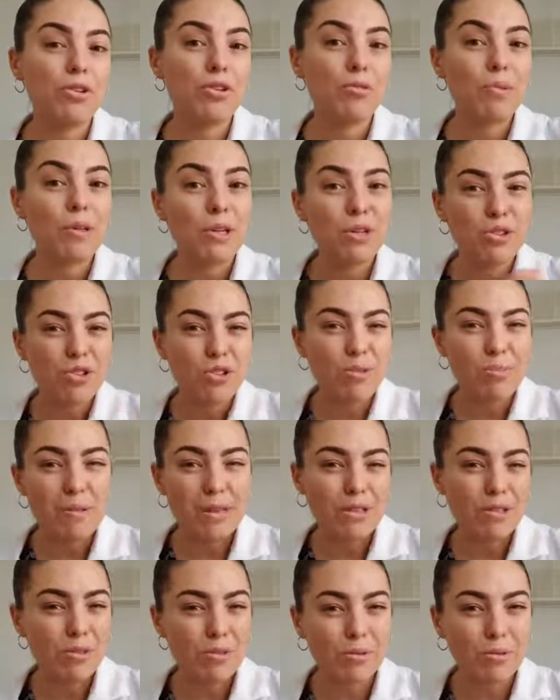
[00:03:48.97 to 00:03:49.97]
because your
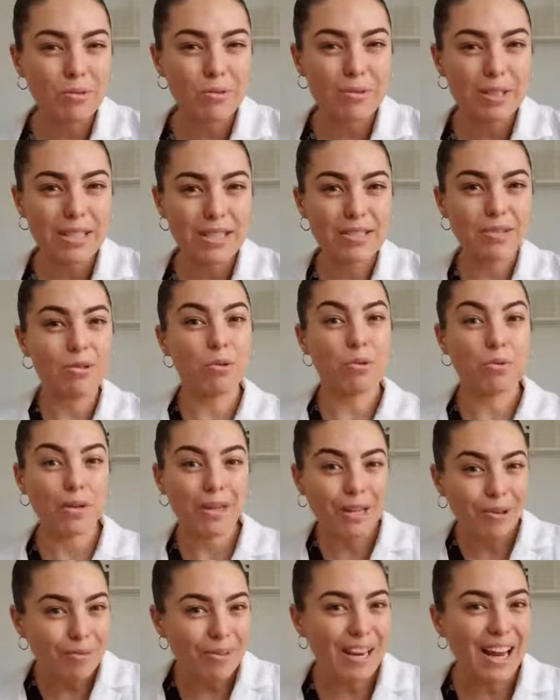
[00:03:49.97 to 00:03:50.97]
muscle is
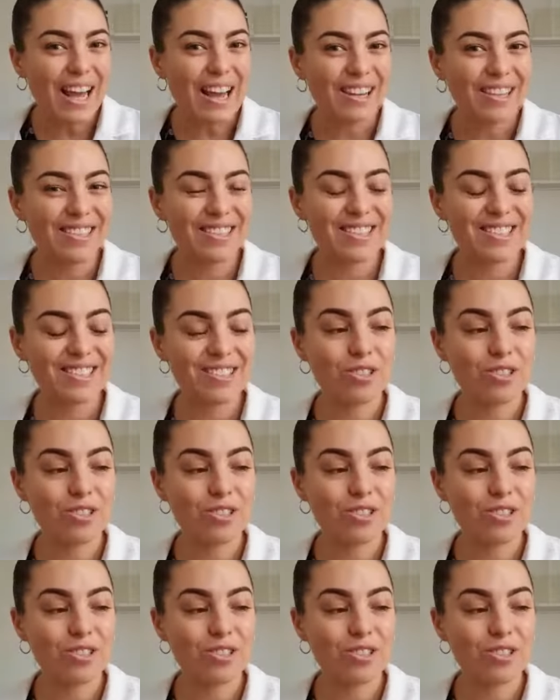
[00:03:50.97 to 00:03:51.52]
already relaxed.